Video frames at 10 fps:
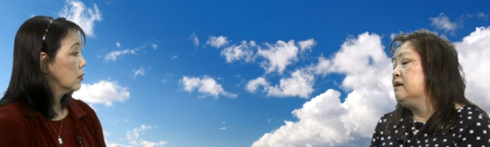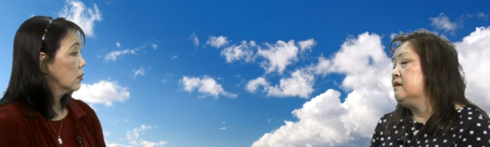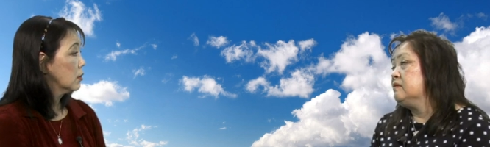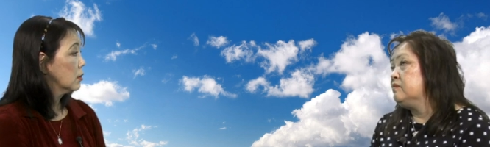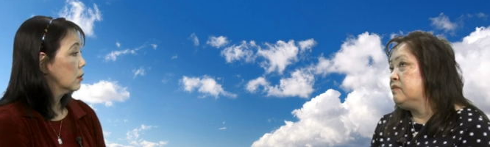
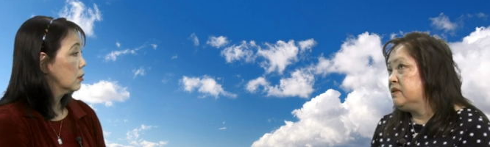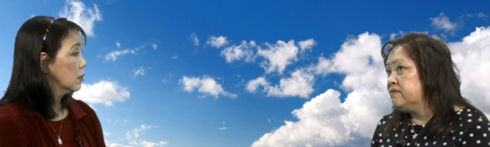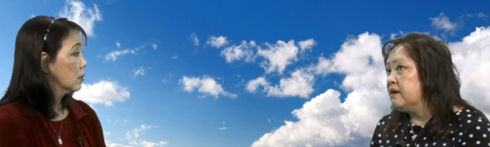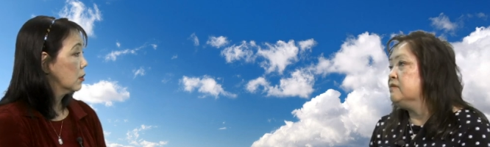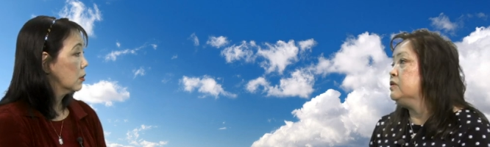Speaker 1: uh, we
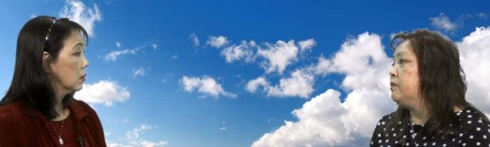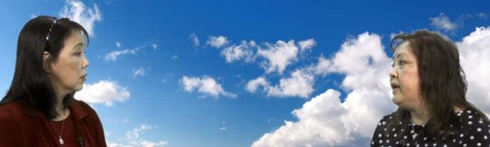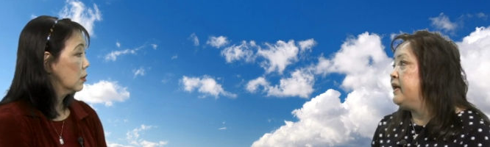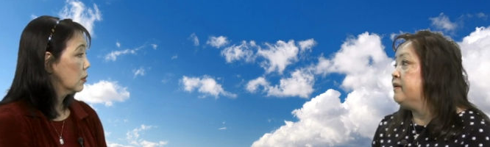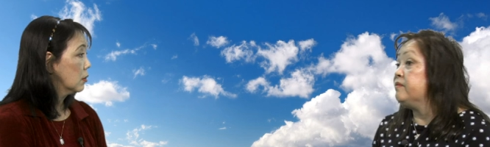found a
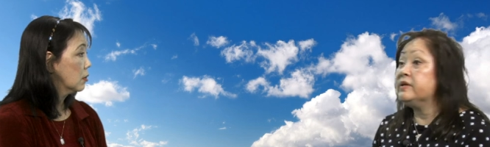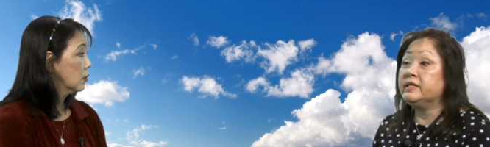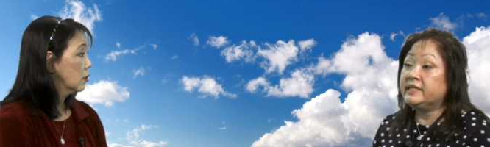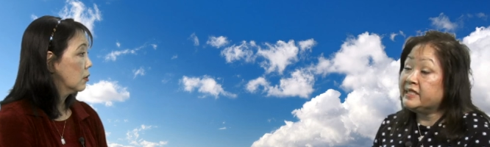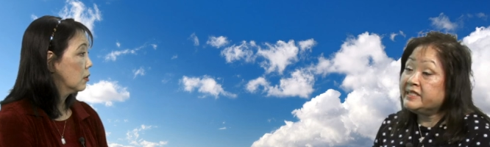way where
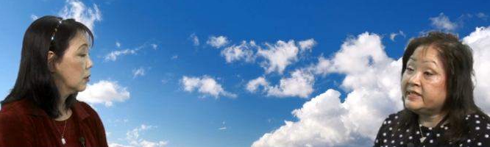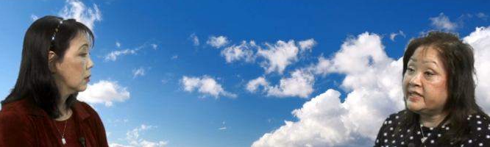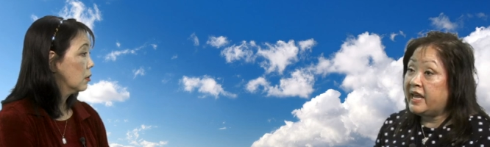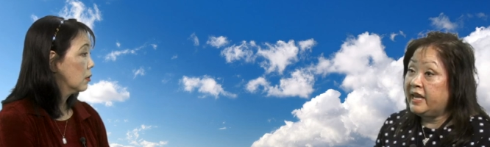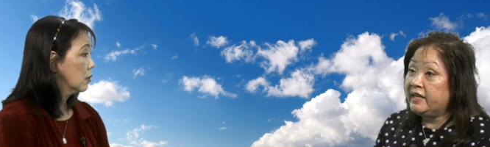it didn't
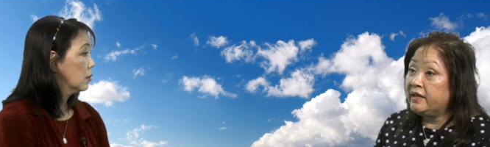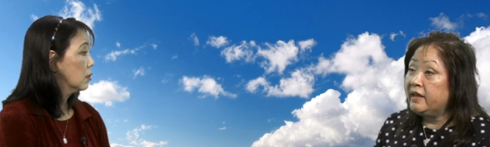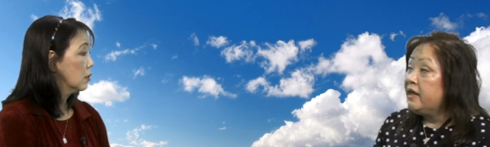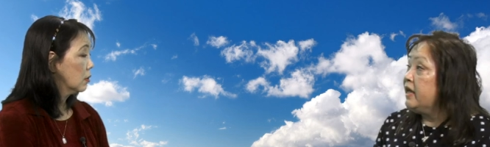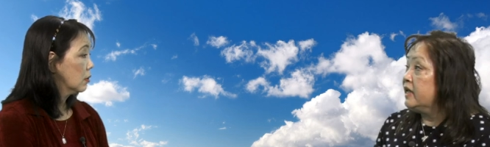stain.
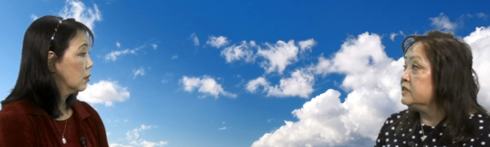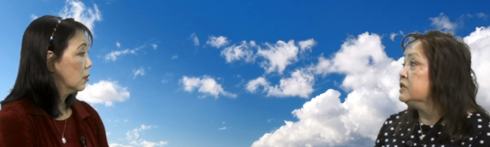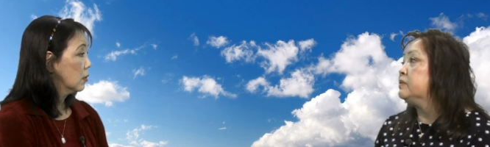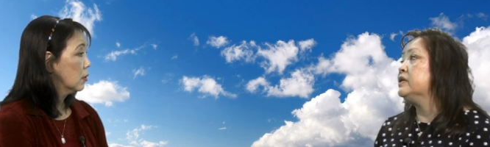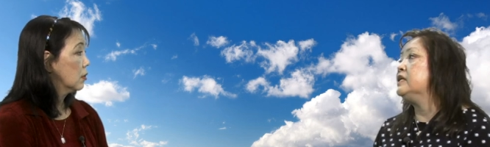And so
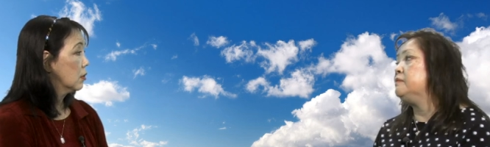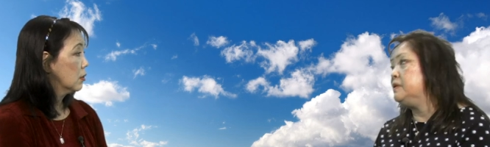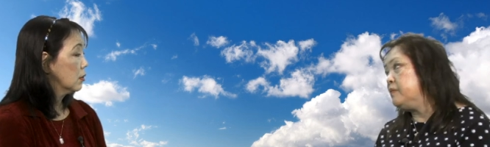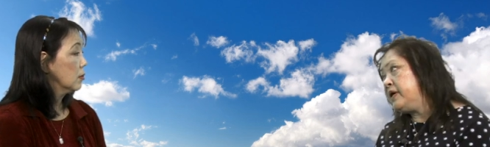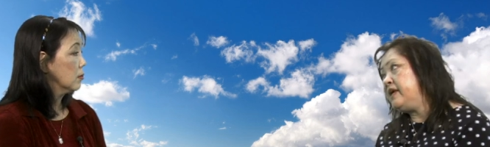we're going to be
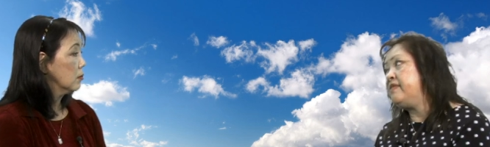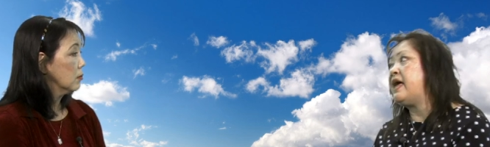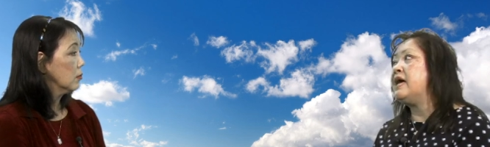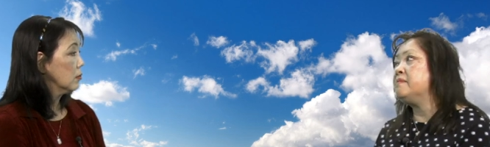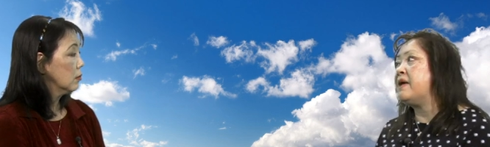bringing
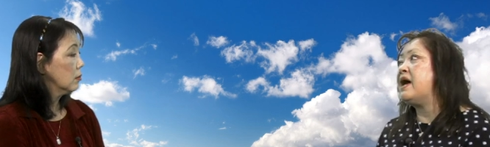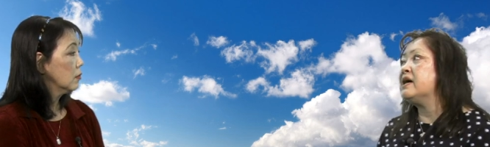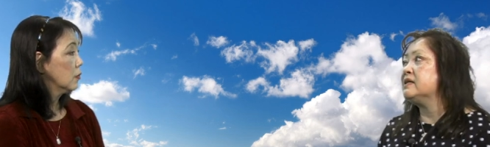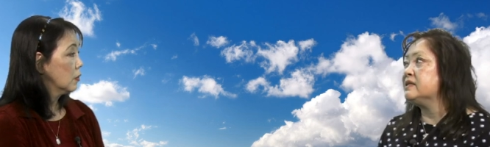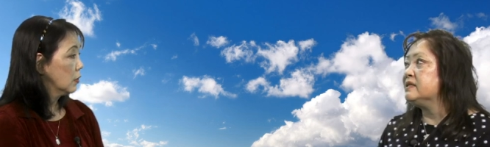that back.
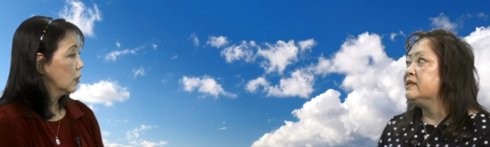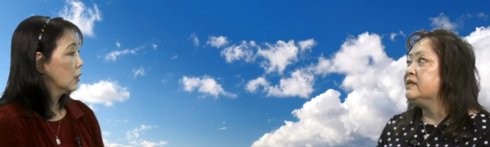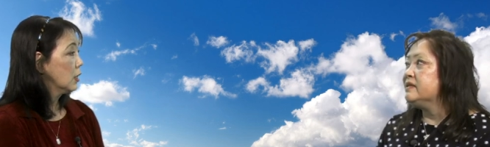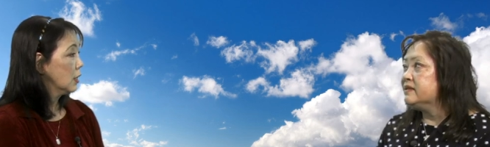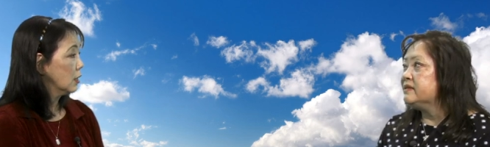
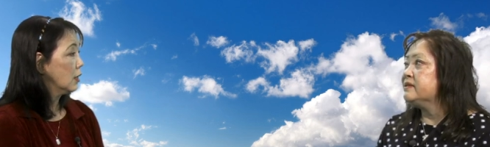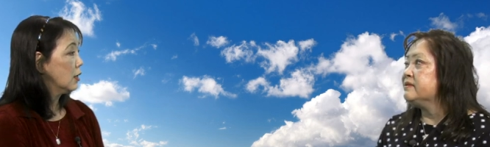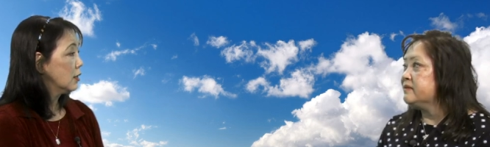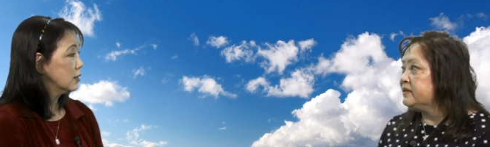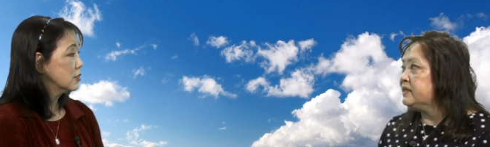
Speaker 2: Uh,
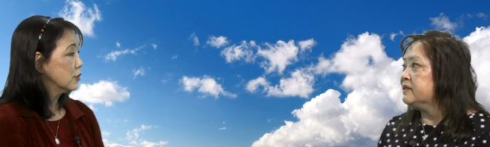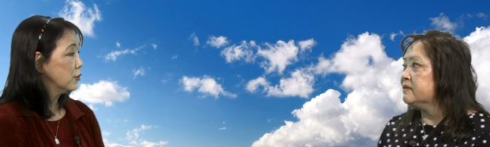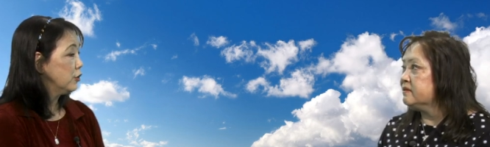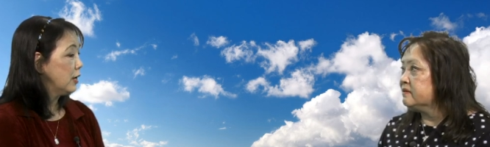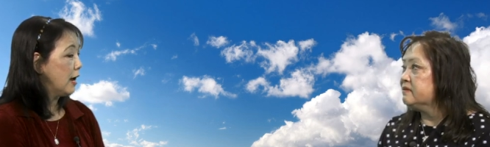so
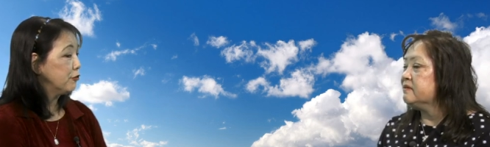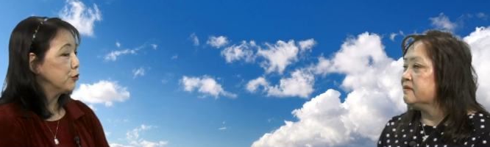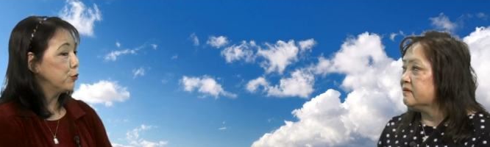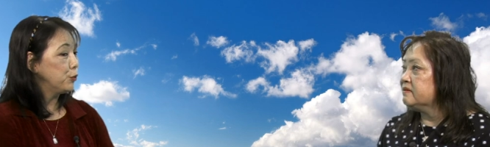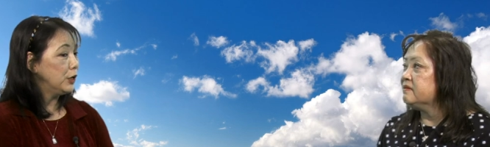you have to
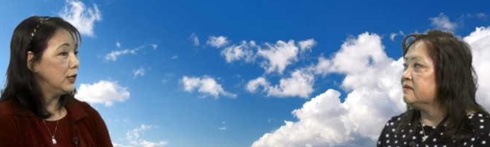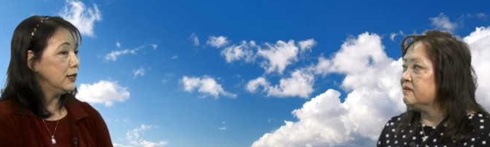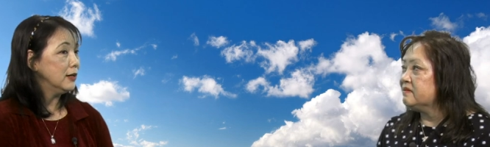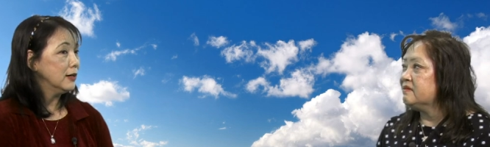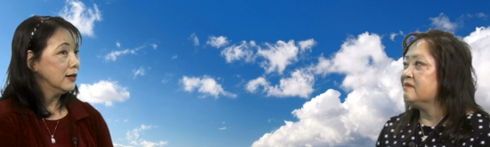
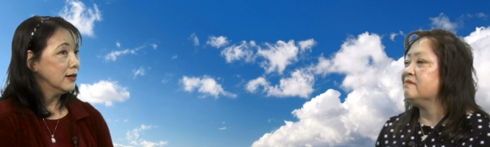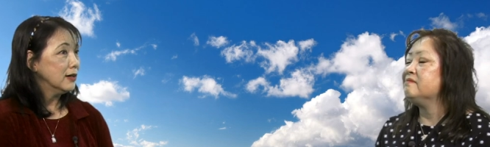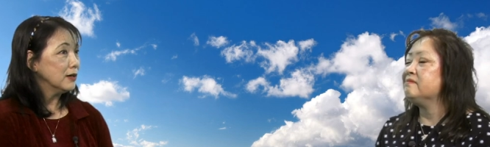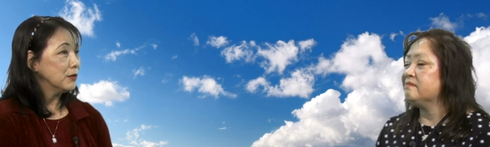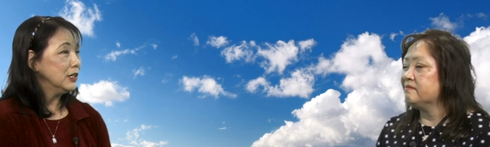really
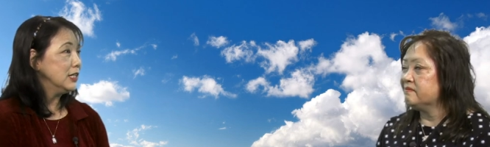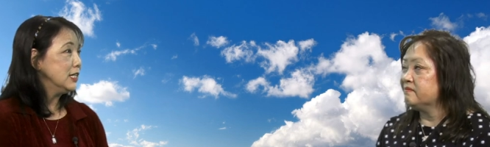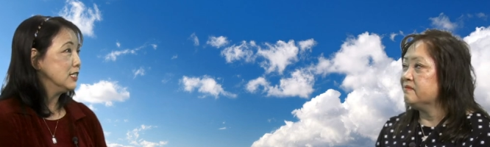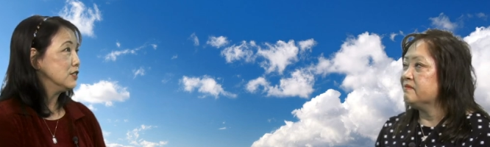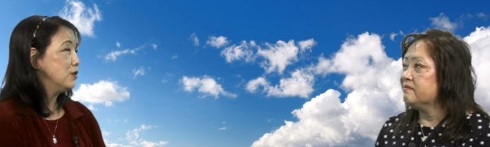one of the
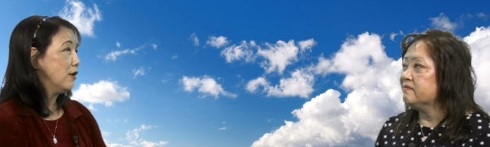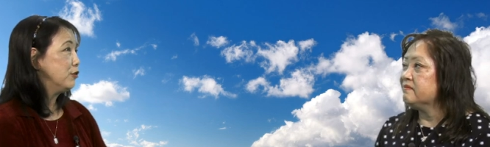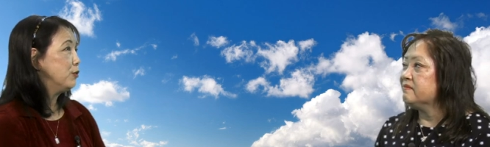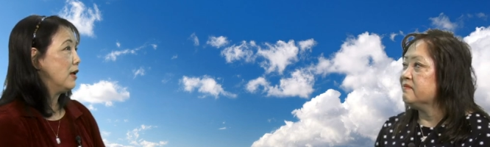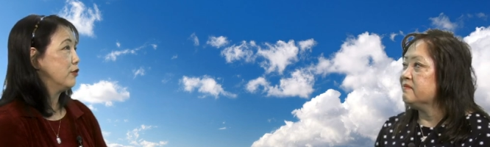things is we have
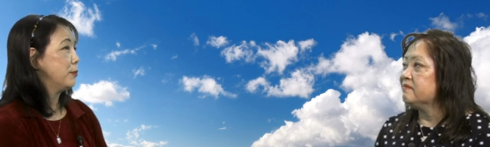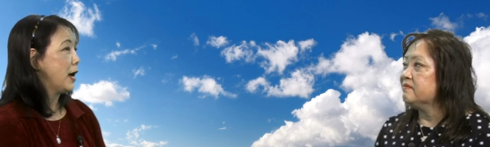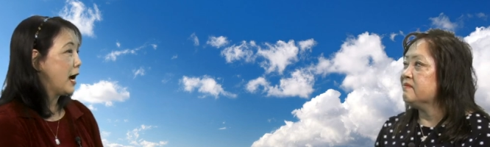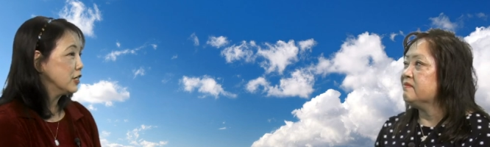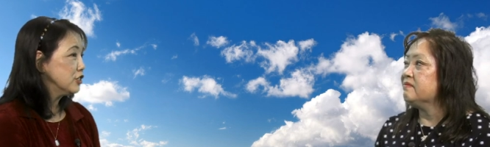to really have a
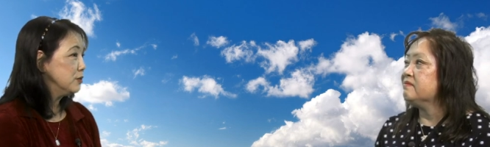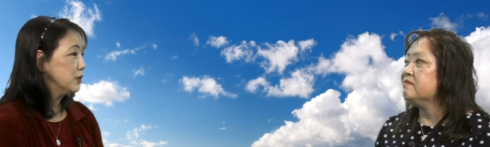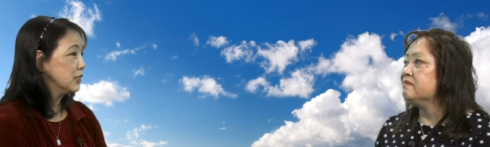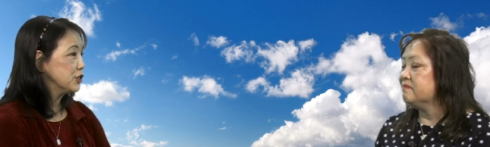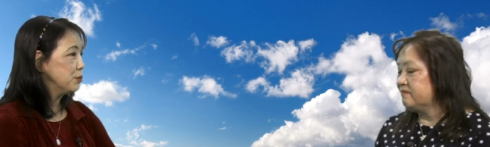passion
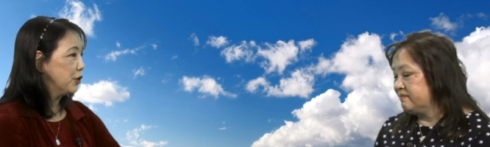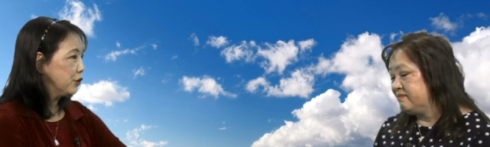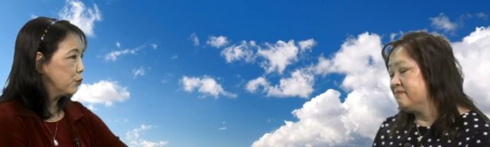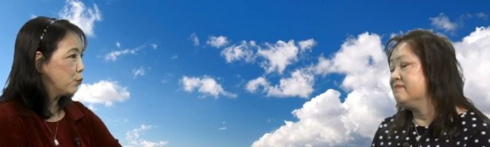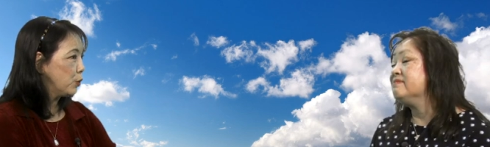because no
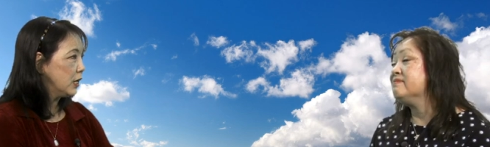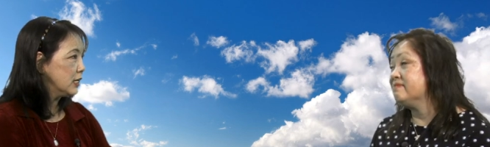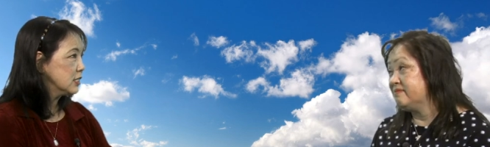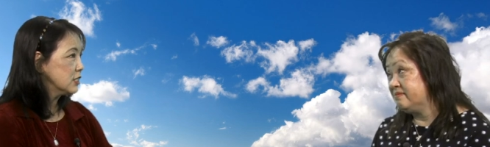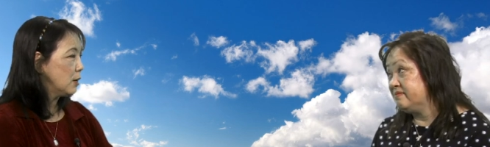matter
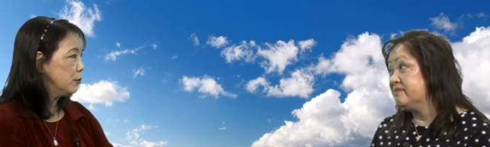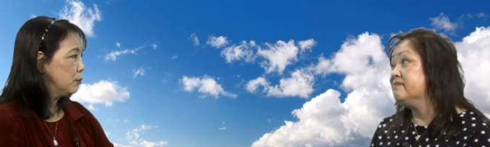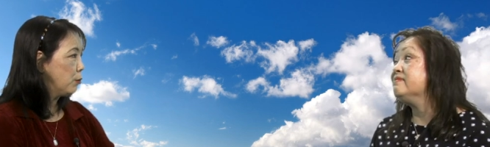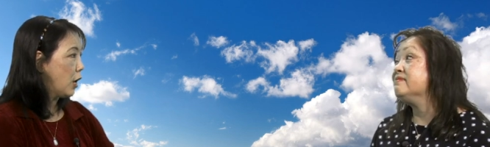what stumbling